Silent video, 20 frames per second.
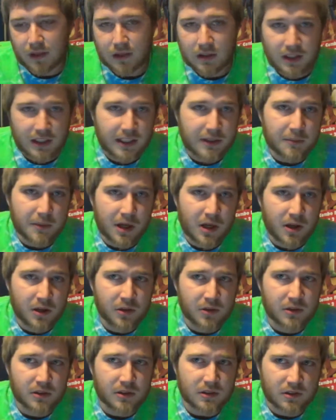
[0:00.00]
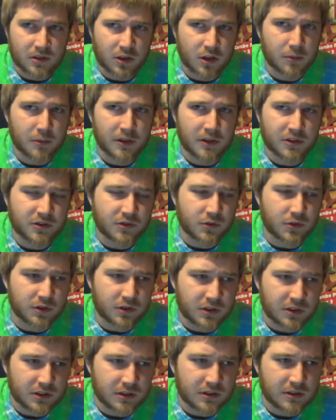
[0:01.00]
clean mode, a little bit of
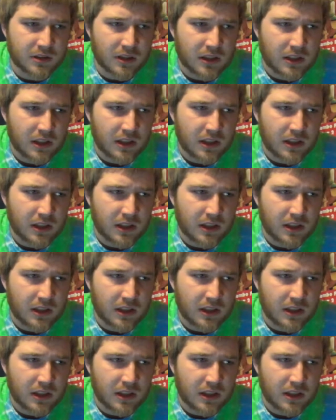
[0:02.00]
distortion,